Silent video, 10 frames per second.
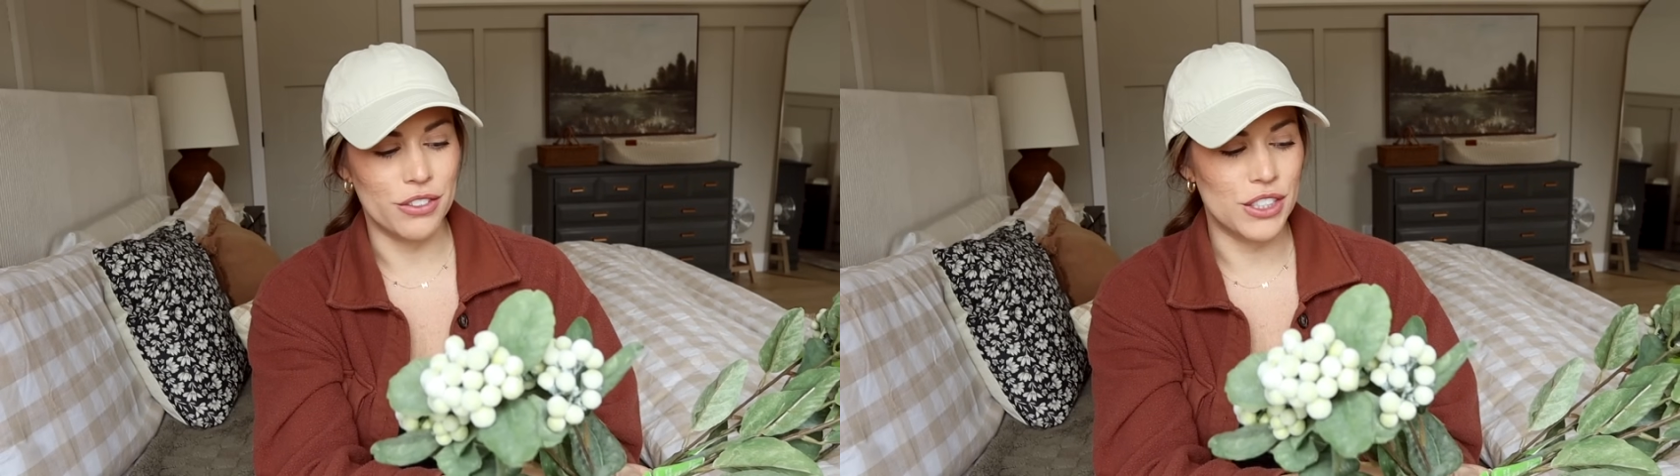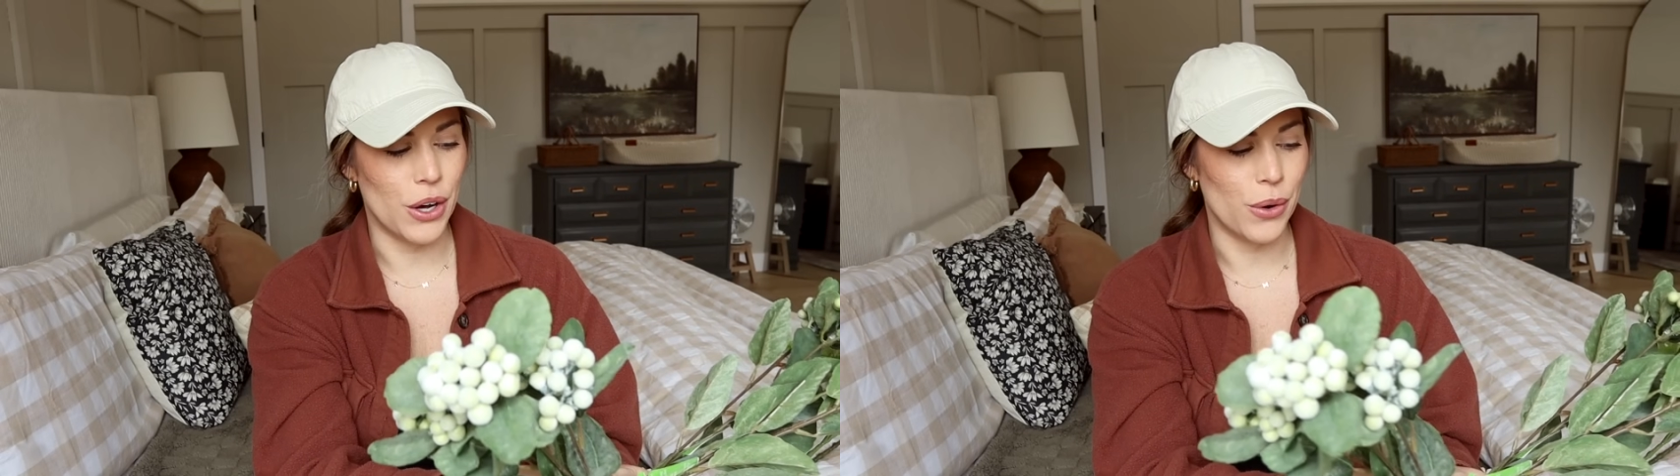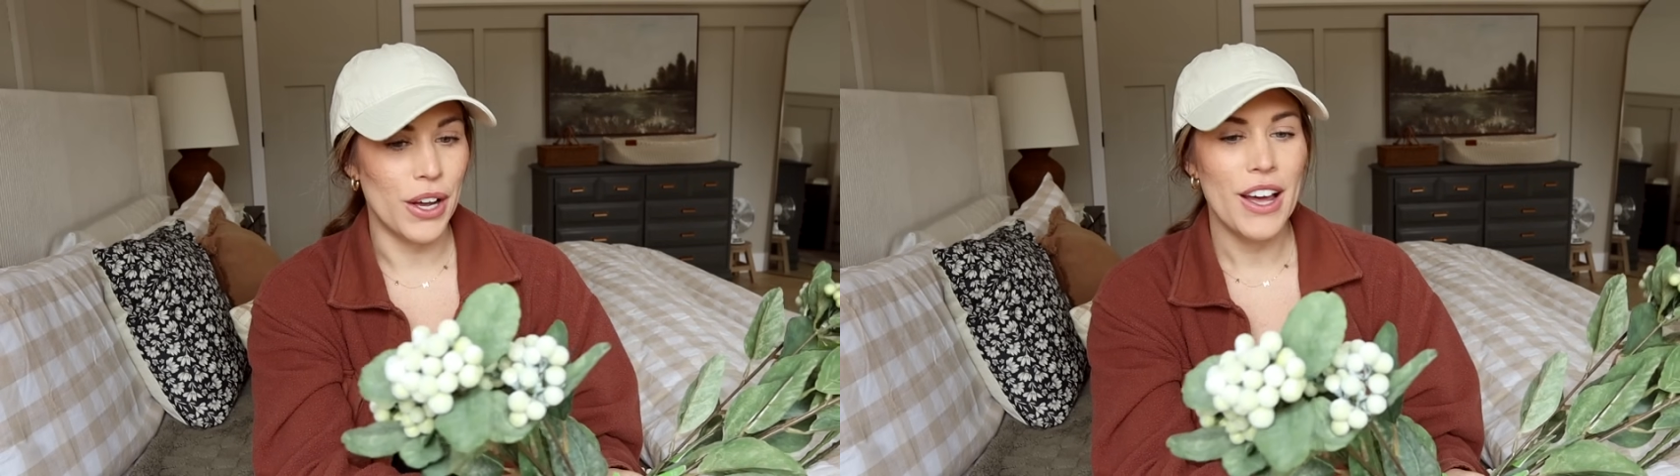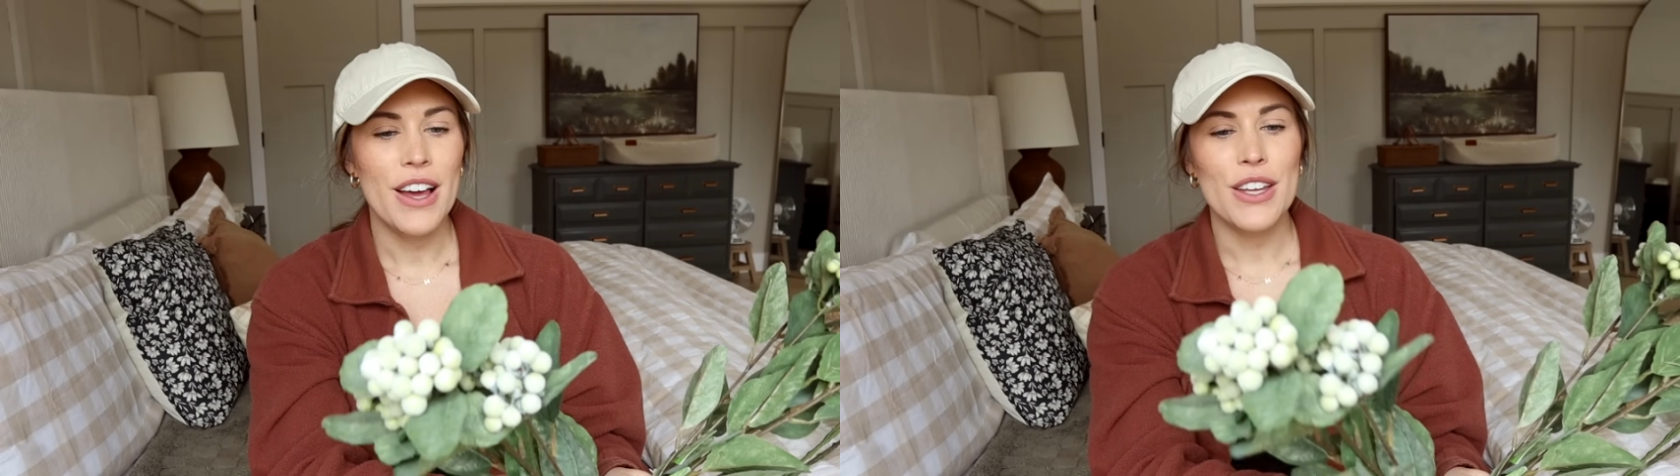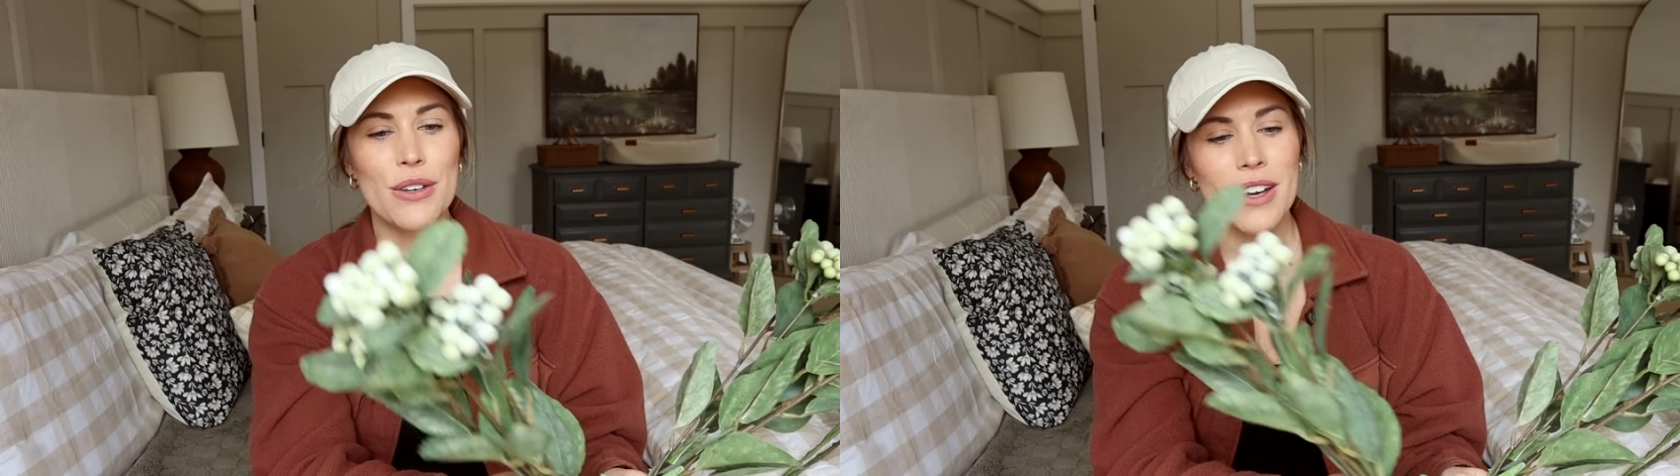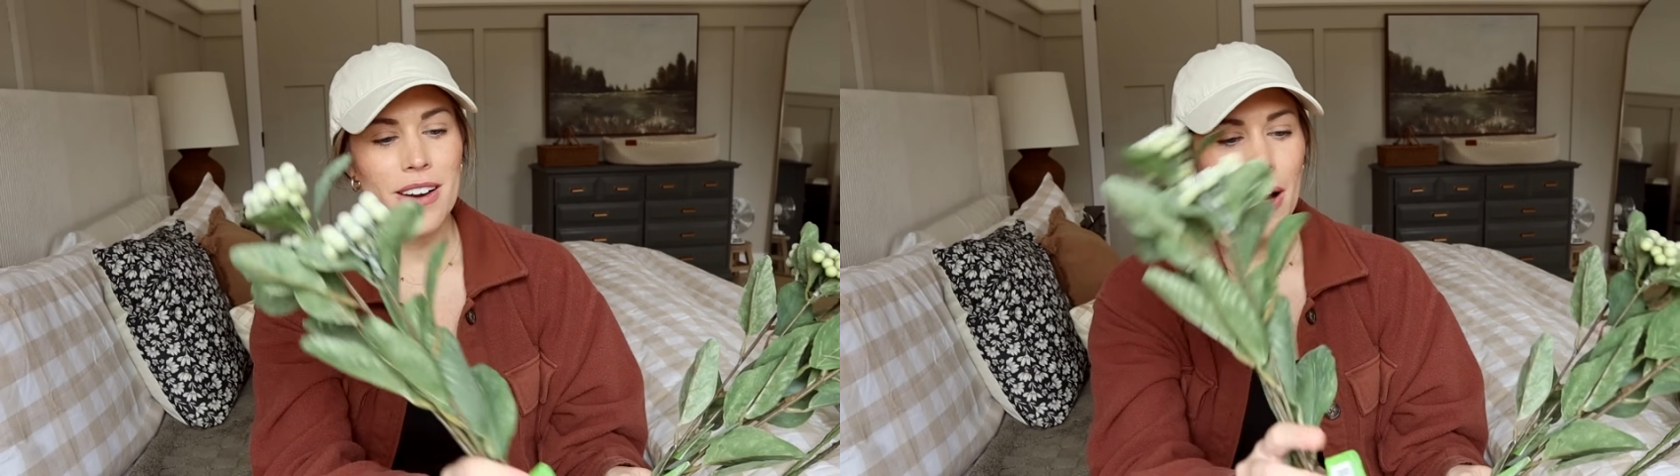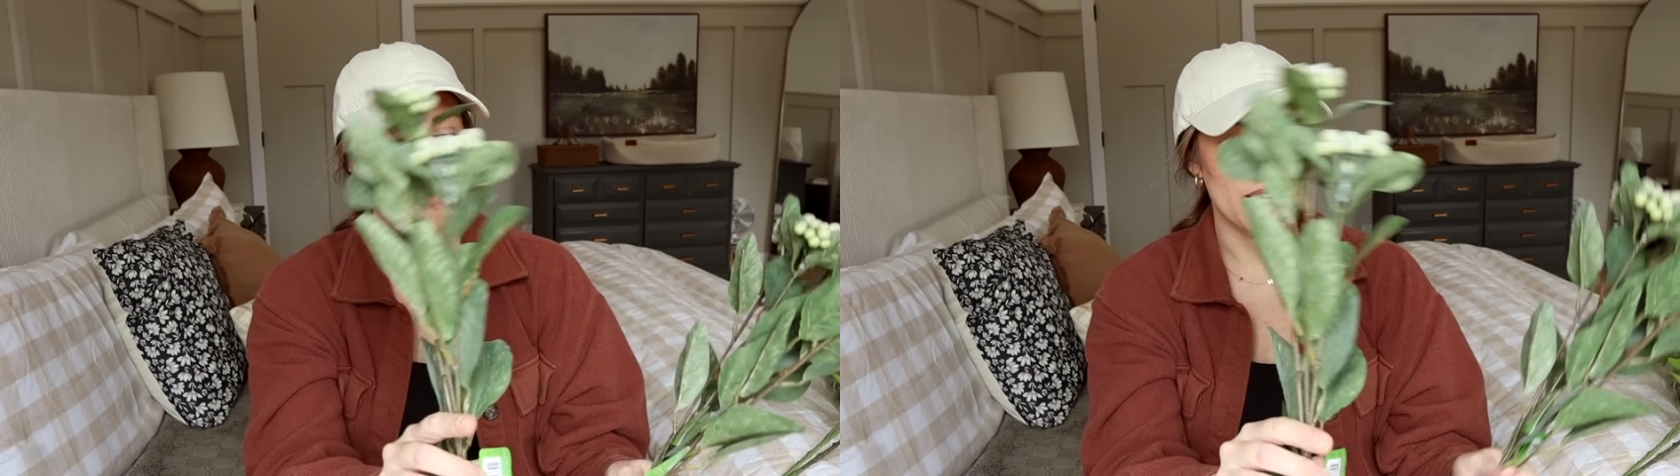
So you cannot